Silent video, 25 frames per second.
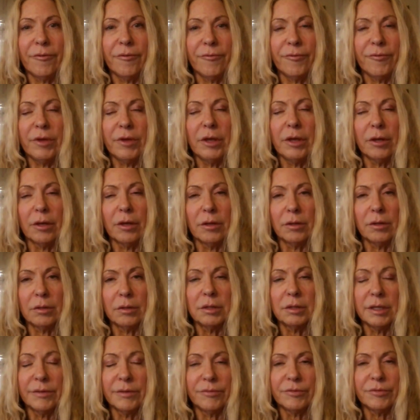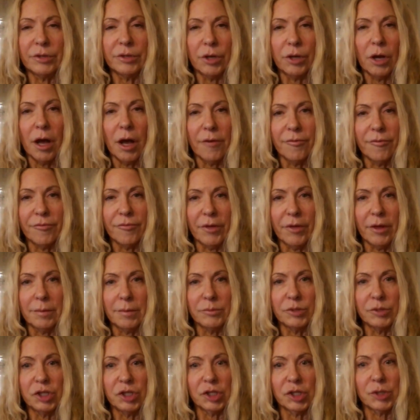they feel lifted off
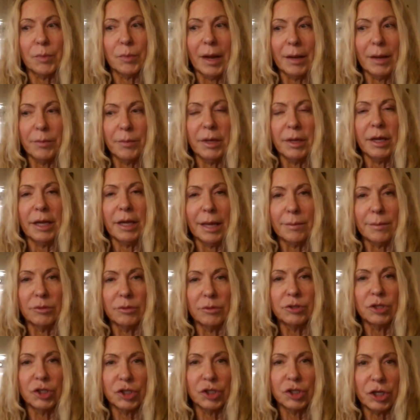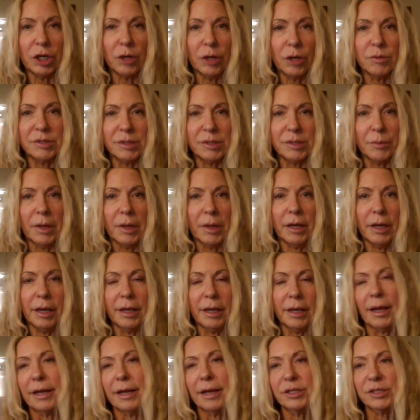them just by being able to share with
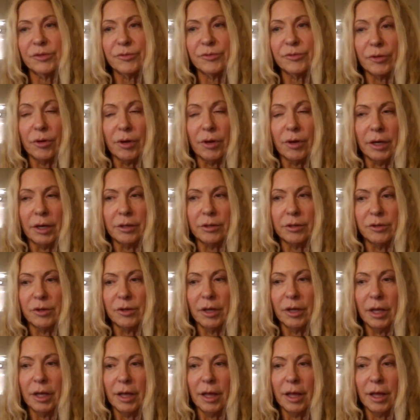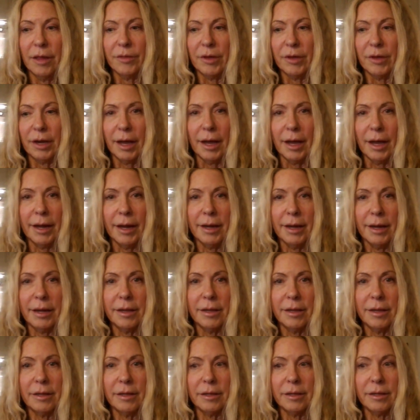somebody. And I just feel honored that
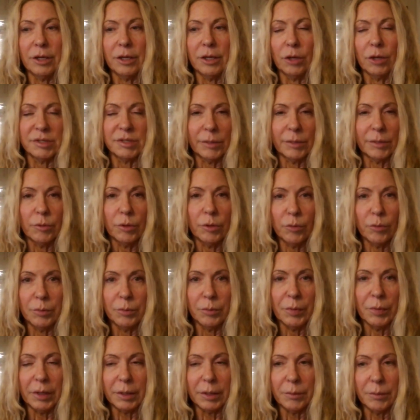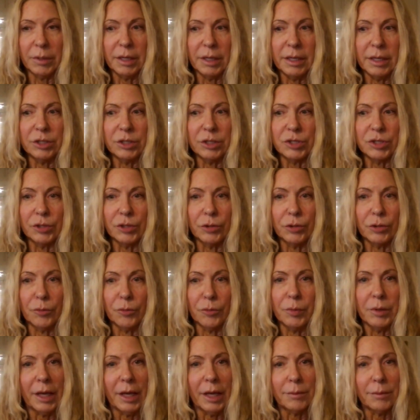someone would pick me to
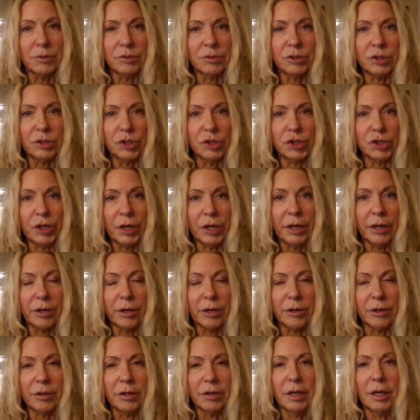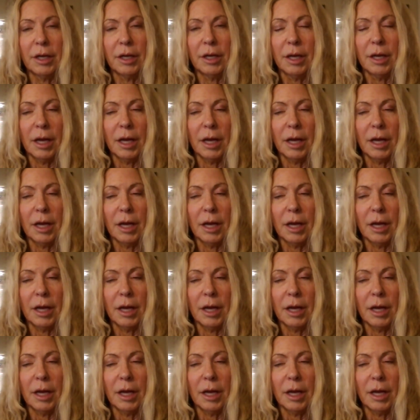be able to share